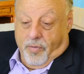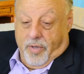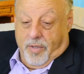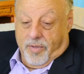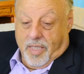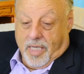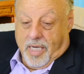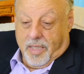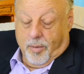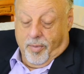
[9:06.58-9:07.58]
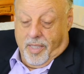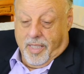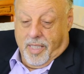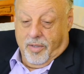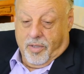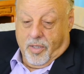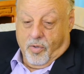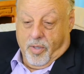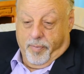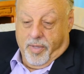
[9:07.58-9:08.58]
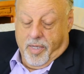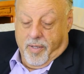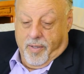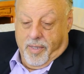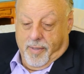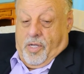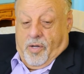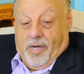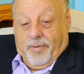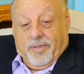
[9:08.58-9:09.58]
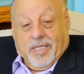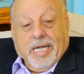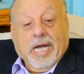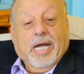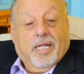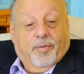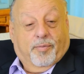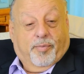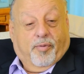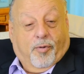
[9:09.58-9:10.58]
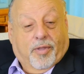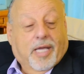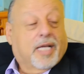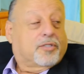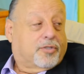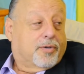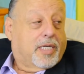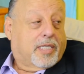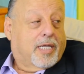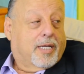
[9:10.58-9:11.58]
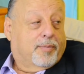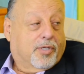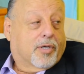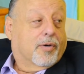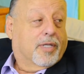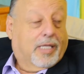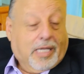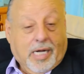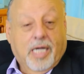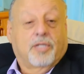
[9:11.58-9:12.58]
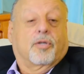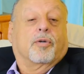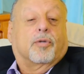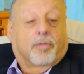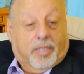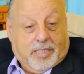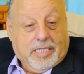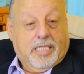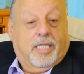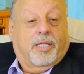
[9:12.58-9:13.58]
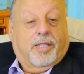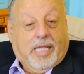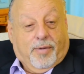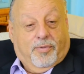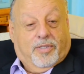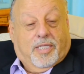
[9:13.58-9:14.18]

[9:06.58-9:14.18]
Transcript: when he was at casablanca i used to go up there and you know i was a guy before they had street teams you're yes, going in the high it. schools and that, that, was